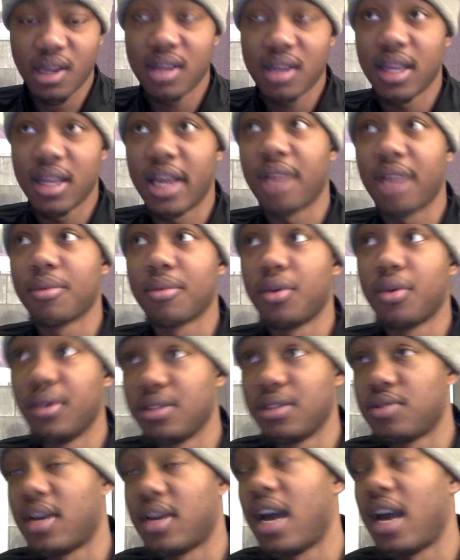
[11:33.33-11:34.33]
that I'm
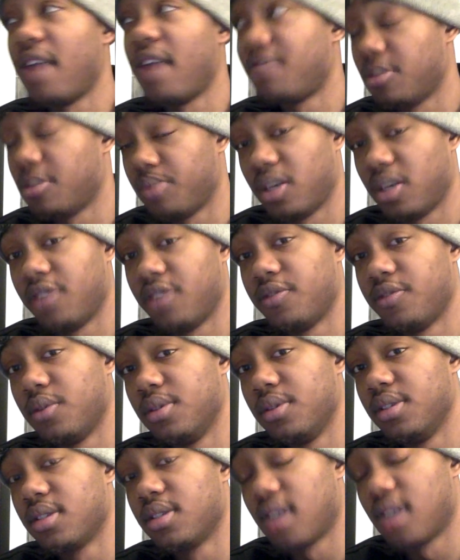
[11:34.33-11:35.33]
going to have to plan
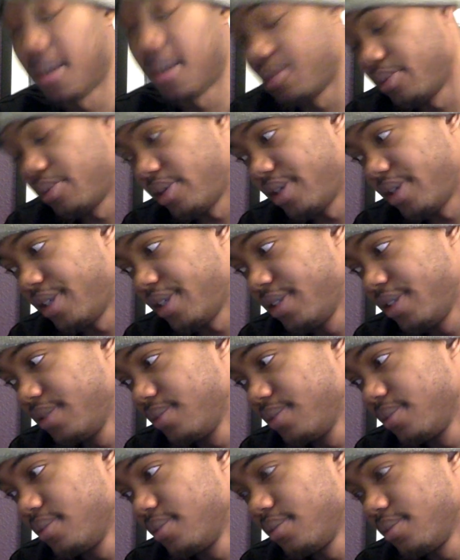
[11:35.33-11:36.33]
for is Combo Breaker,
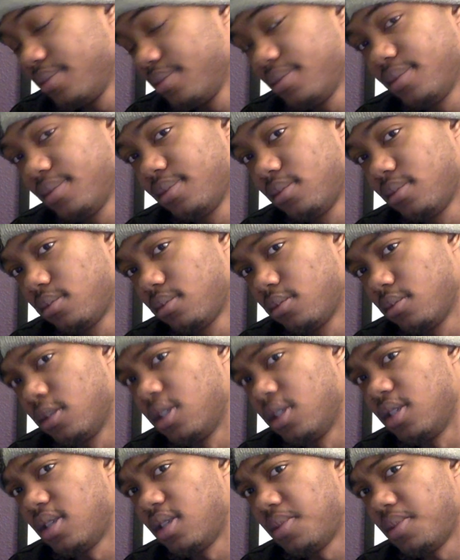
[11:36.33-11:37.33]

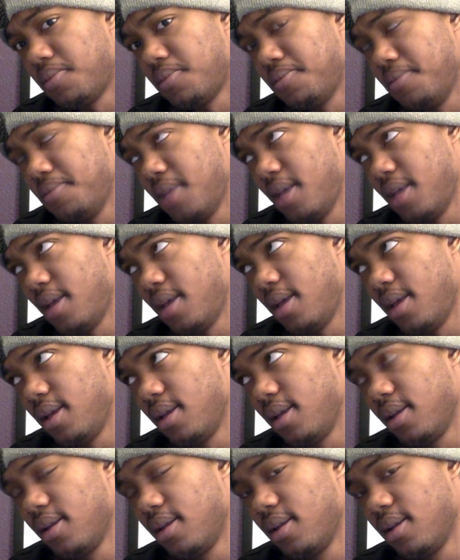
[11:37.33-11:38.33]
which is in May.
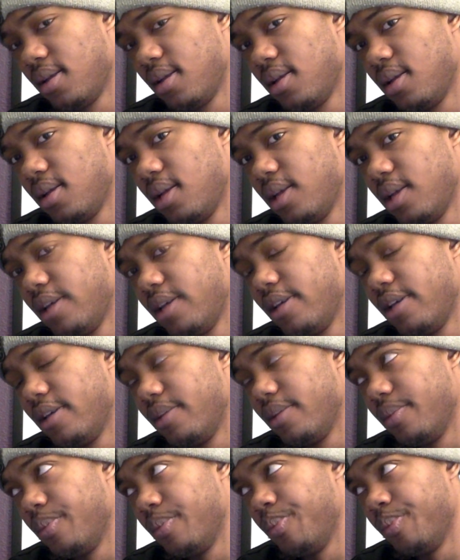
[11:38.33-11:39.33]

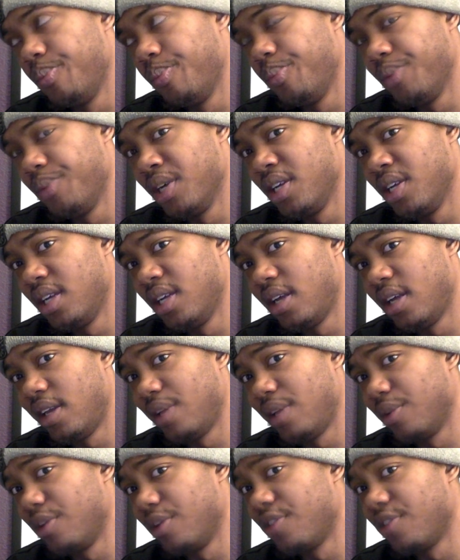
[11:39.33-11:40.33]
But
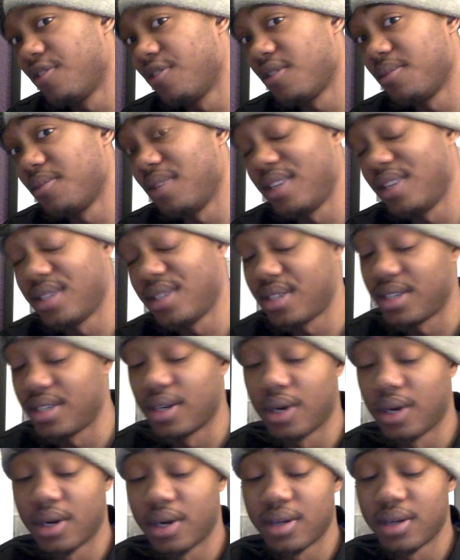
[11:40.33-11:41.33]
anywhere from
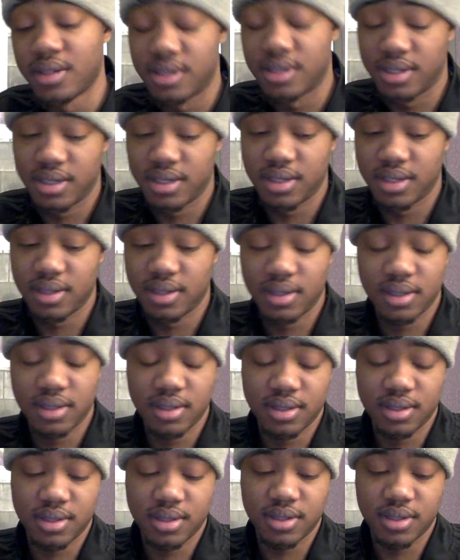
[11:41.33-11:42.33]
NTR
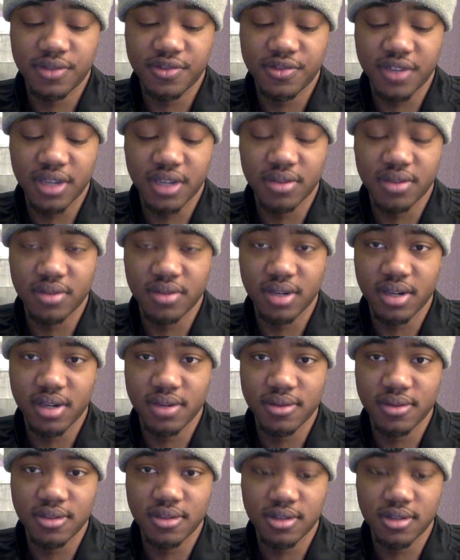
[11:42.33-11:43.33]
to final
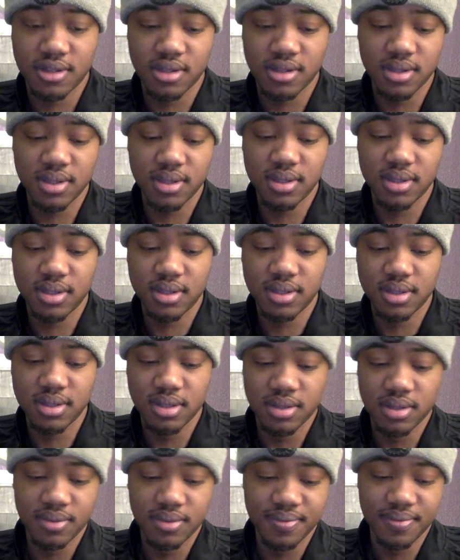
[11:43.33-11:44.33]
round to
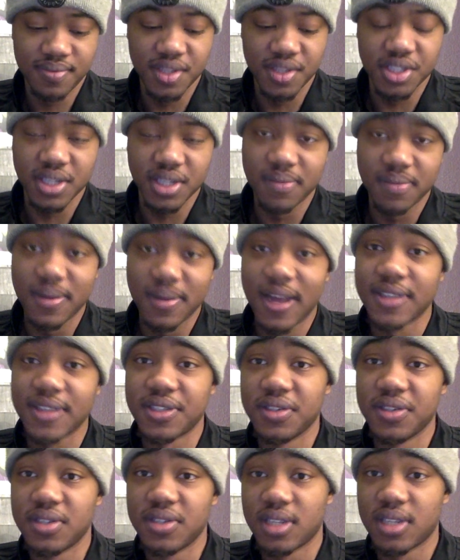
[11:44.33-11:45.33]
Michigan
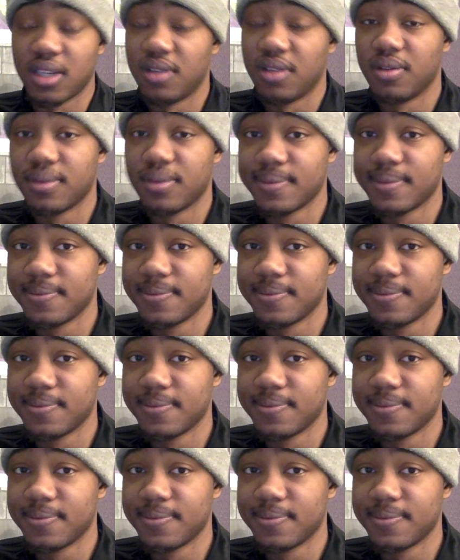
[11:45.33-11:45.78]
Masters can